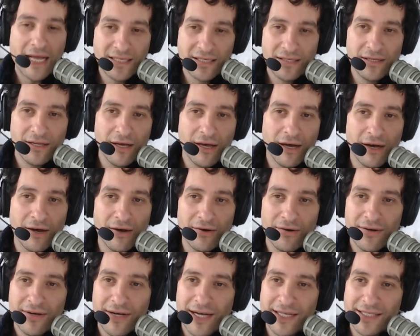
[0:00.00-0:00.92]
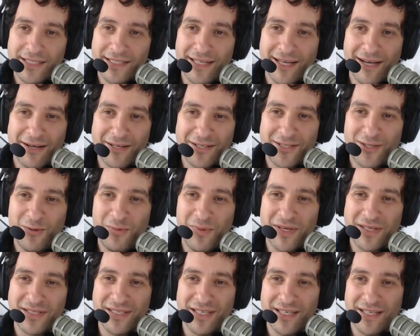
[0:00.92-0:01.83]
I didn't know. I was too
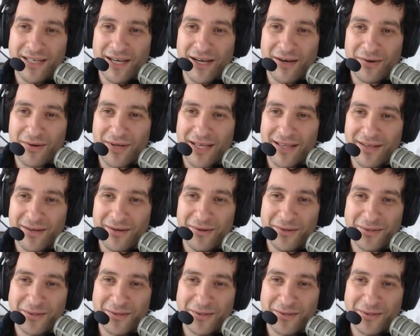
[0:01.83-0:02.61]
busy, getting the